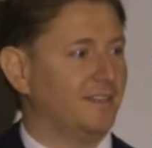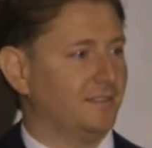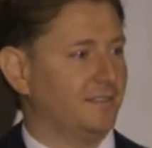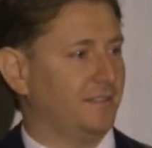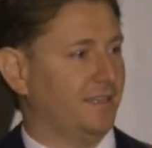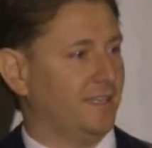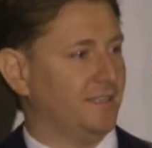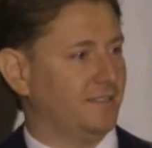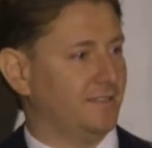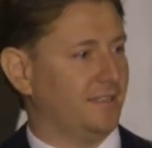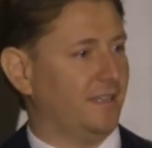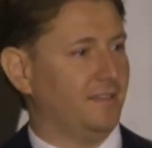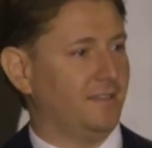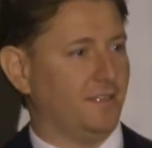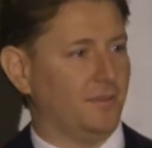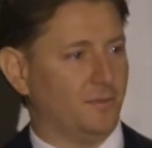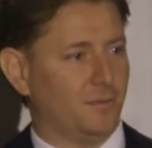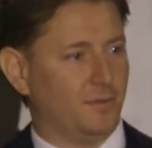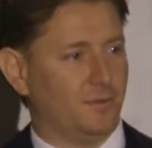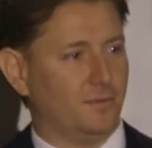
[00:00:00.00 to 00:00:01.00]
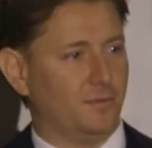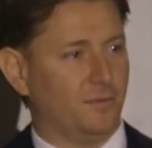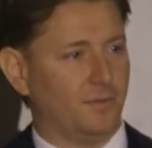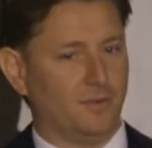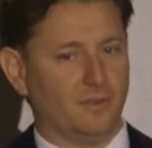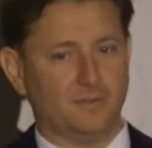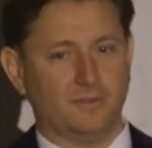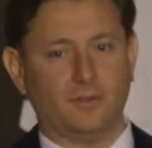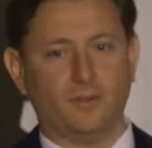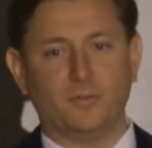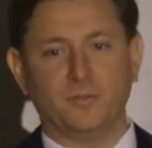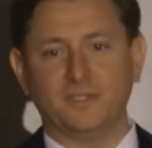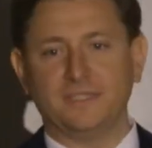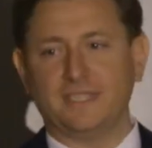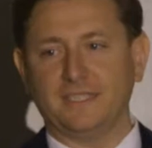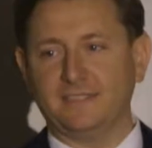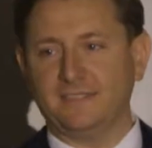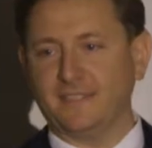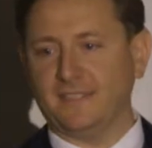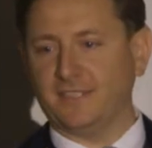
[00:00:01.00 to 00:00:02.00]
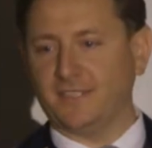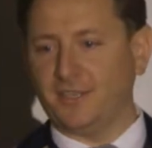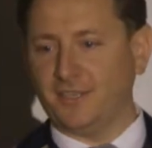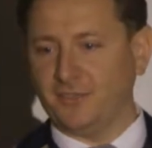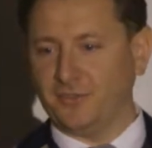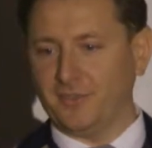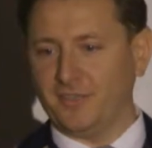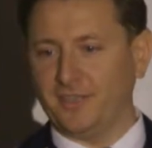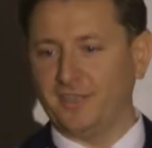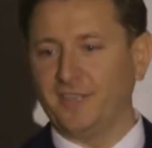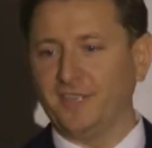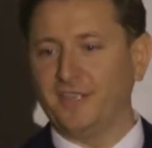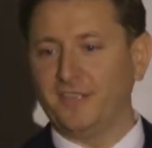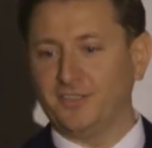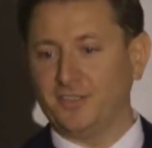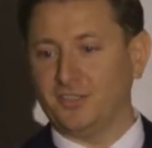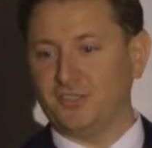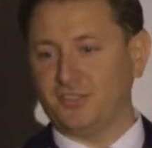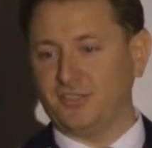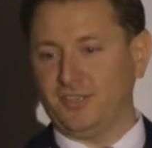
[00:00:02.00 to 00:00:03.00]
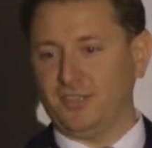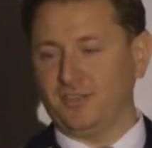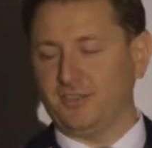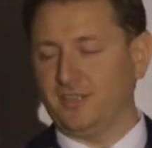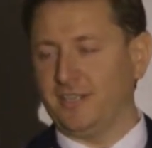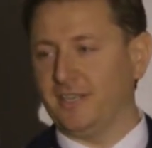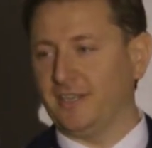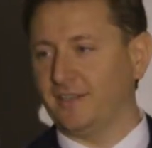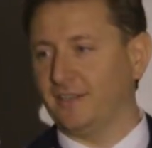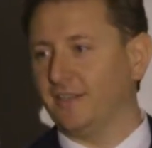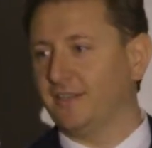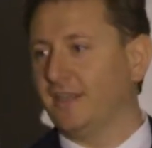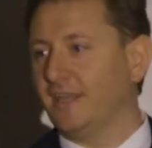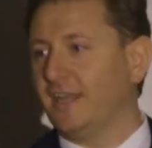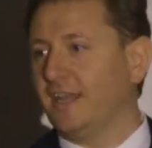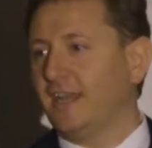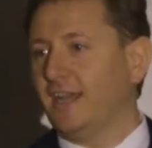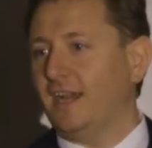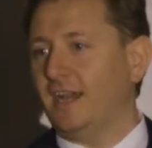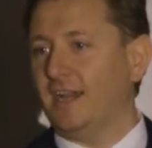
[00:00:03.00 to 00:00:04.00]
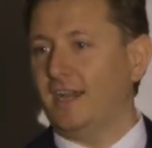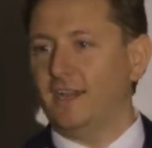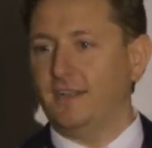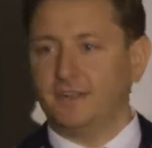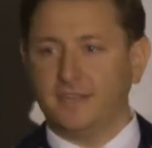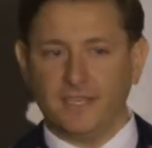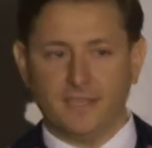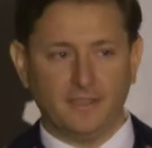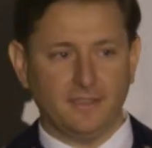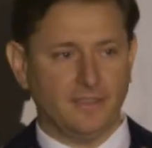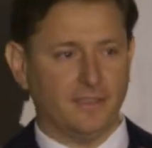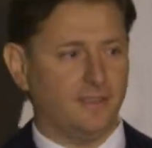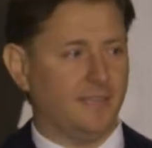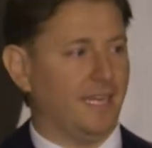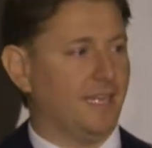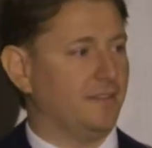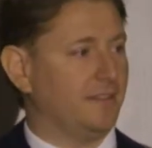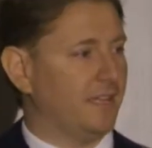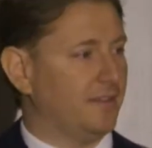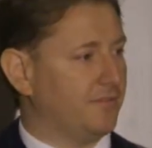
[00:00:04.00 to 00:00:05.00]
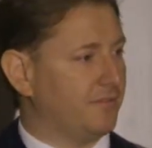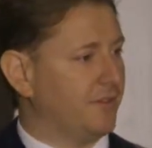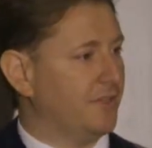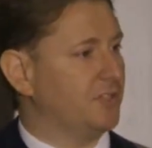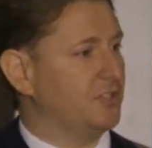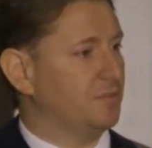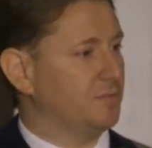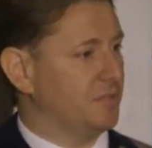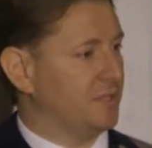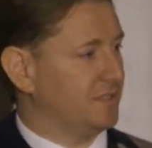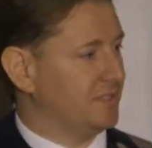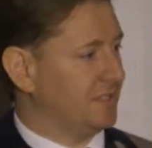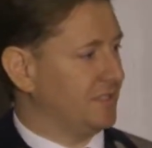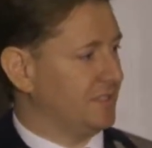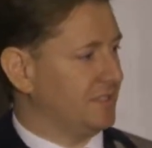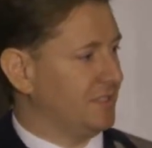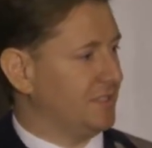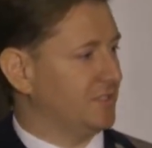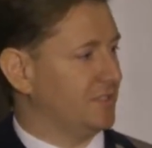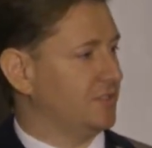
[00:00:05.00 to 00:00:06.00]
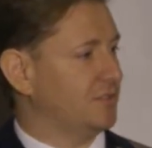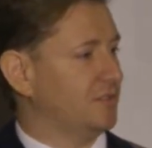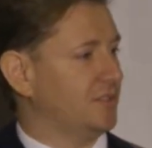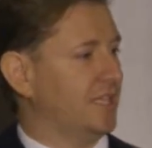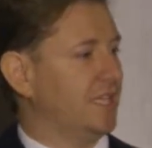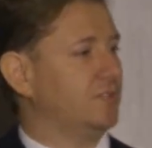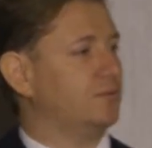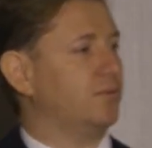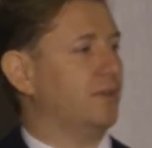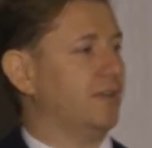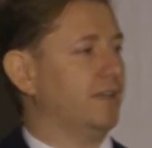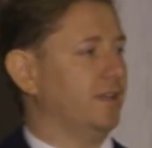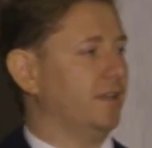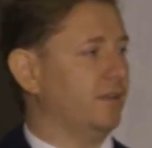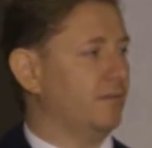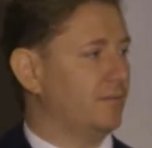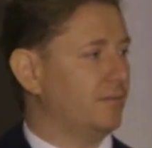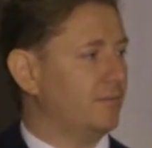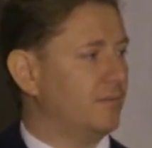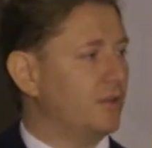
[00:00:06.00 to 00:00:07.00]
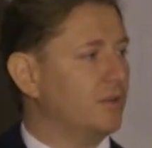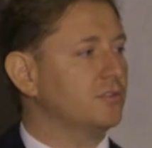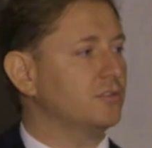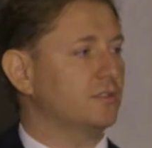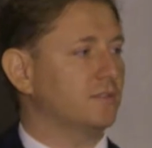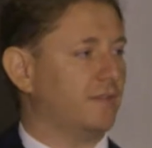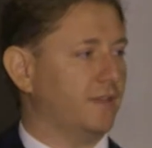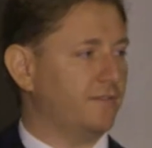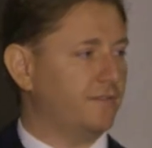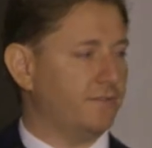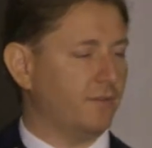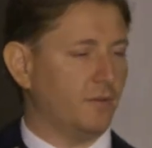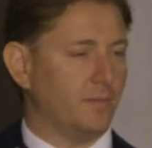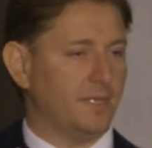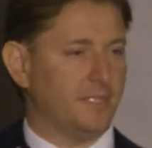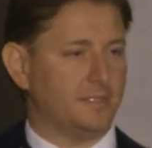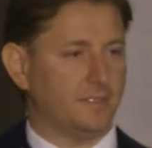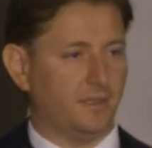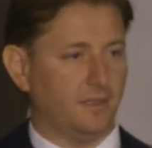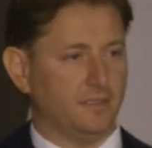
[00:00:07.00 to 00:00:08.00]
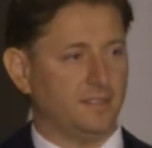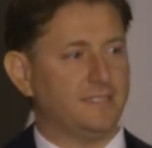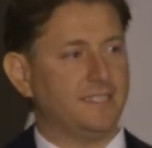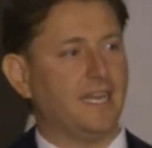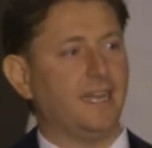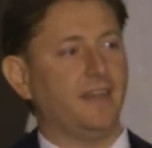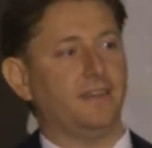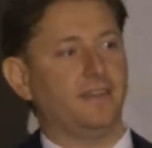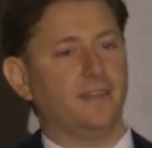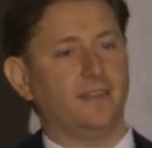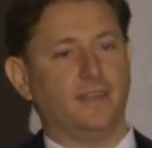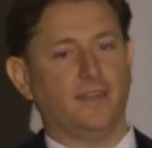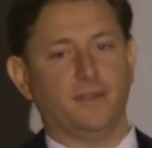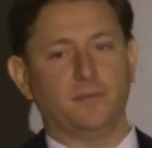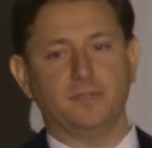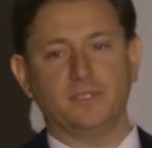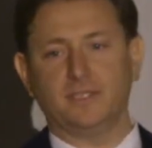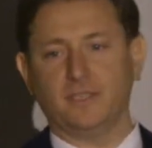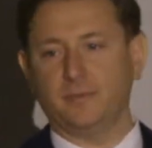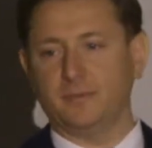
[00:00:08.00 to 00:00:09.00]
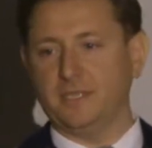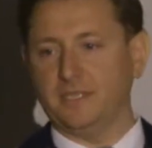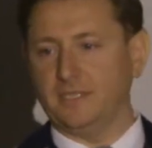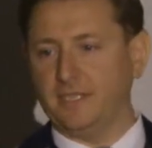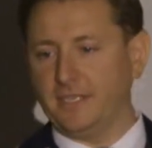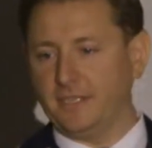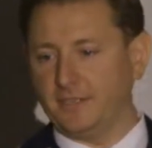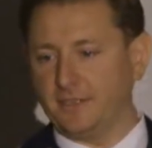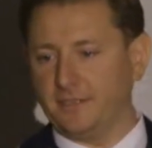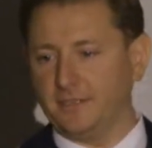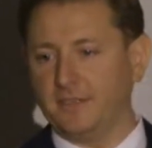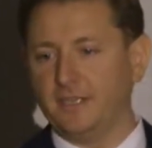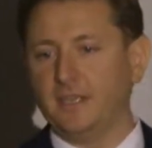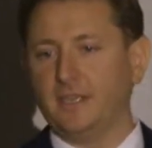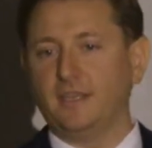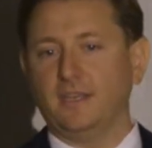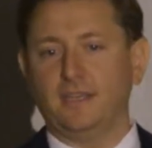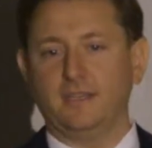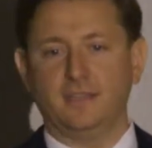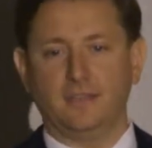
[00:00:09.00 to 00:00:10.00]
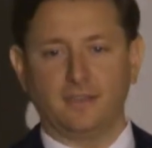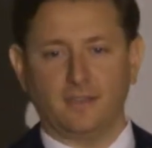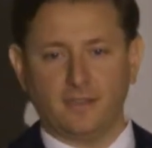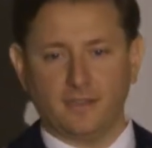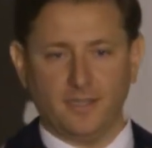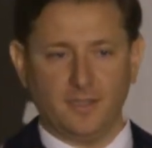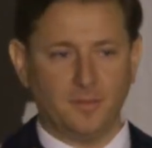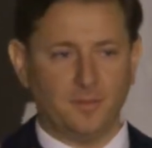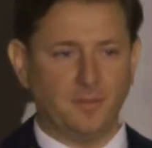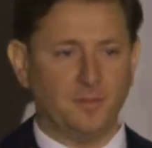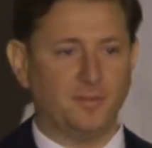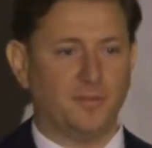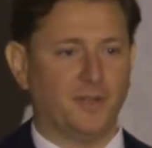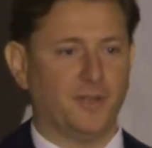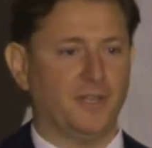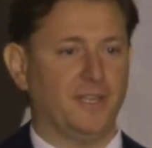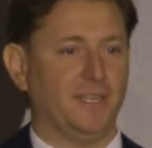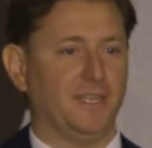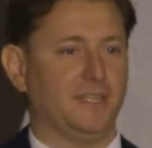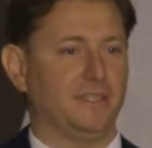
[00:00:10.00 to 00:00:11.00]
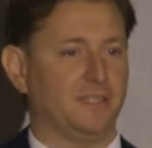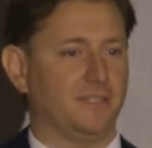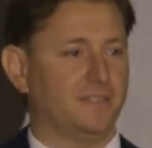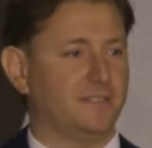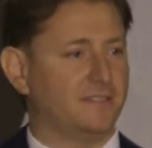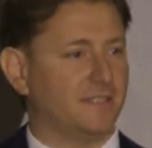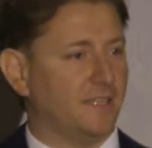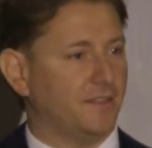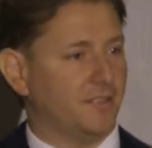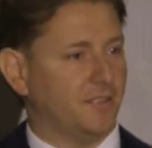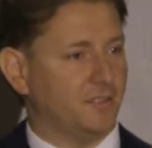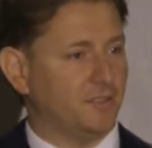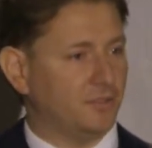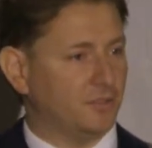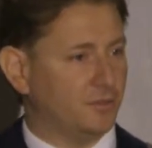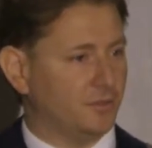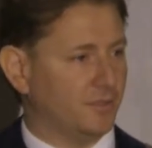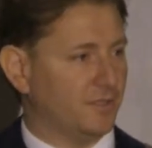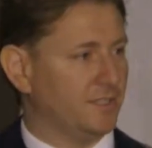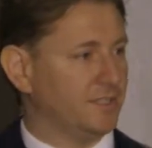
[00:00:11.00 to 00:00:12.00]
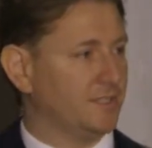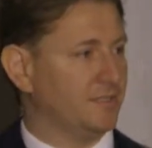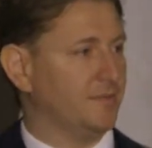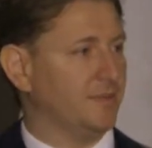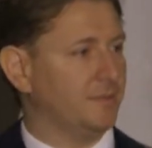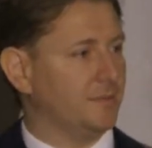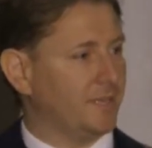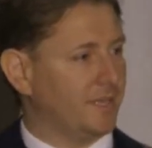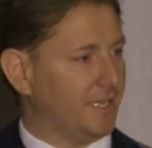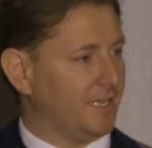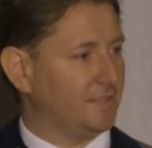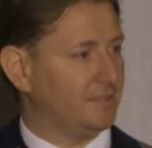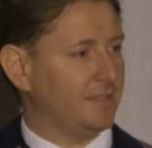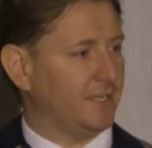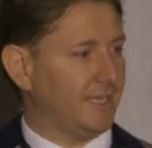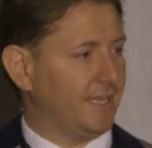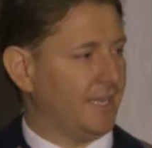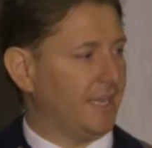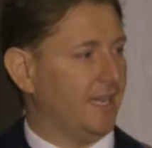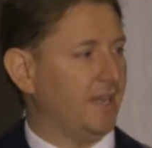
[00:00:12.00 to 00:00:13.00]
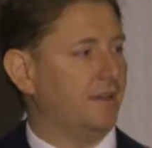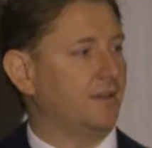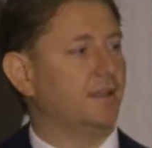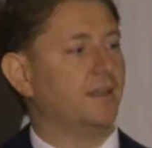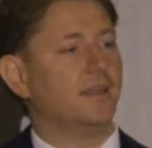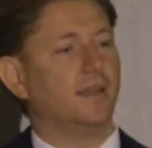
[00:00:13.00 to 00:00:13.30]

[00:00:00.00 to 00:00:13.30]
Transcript: Today, I think we're almost at 600 just a year later. Then that friendship is easier. So that's why most of our formats are Saturday night, we start with the dinner, and then a club party, and then Sunday's tourism, everybody gets to hang out.